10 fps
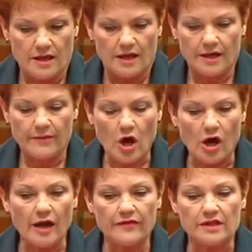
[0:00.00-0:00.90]

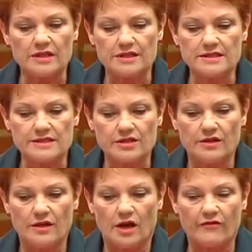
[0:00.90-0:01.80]
high on the list
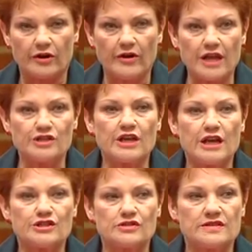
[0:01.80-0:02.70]
of our
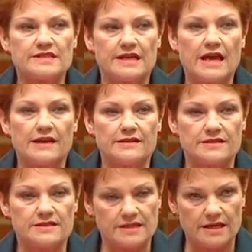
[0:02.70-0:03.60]
educational
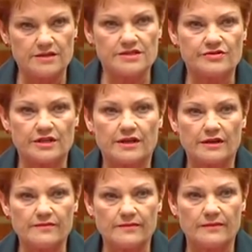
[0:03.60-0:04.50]
standards in
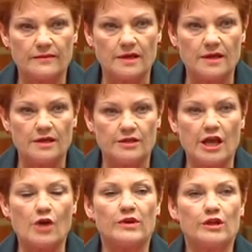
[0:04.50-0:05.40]
Australia.
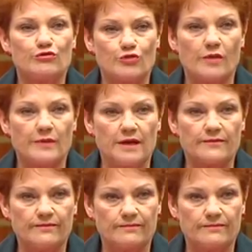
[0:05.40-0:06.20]
Now we are dropping.